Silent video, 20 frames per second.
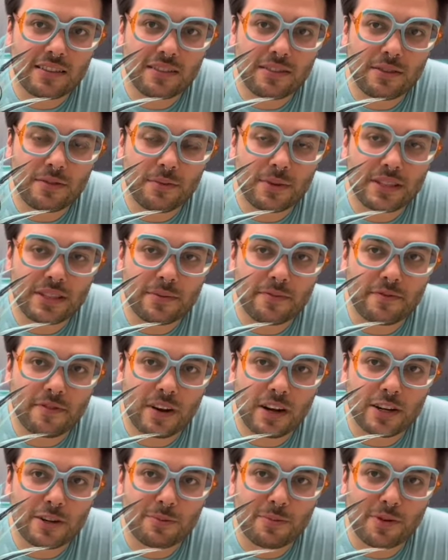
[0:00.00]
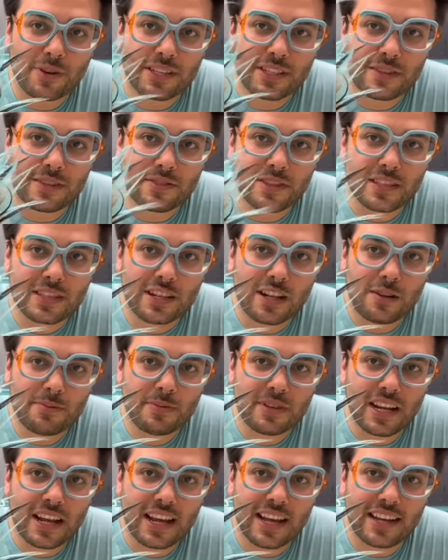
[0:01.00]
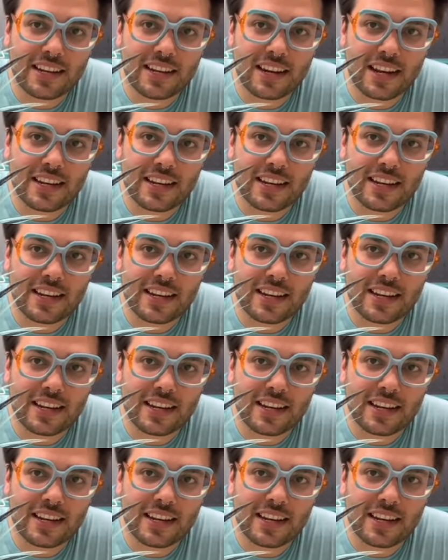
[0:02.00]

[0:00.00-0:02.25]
with some finer points of the sculpt, and I